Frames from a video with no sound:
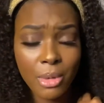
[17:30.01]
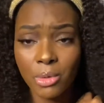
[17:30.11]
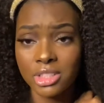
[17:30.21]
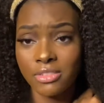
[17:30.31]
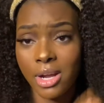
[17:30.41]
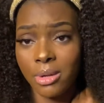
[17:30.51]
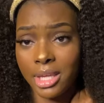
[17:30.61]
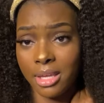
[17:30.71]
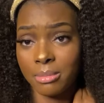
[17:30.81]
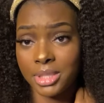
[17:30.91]
I walked around
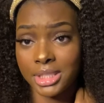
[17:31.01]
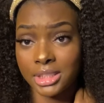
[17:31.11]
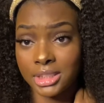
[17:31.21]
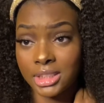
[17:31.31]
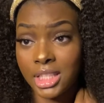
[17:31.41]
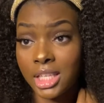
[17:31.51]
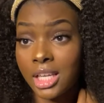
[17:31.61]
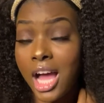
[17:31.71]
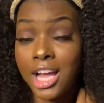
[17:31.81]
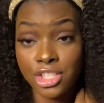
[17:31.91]
campus,
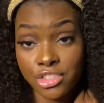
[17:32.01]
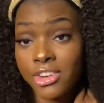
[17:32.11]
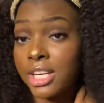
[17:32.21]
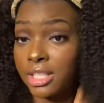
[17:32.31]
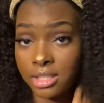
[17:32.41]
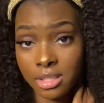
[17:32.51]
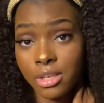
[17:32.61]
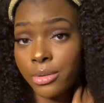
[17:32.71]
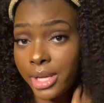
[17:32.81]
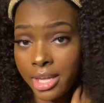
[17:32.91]
I shredded,
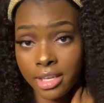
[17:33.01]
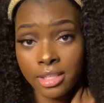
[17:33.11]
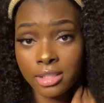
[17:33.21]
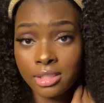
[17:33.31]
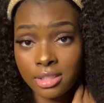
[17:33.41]
okay?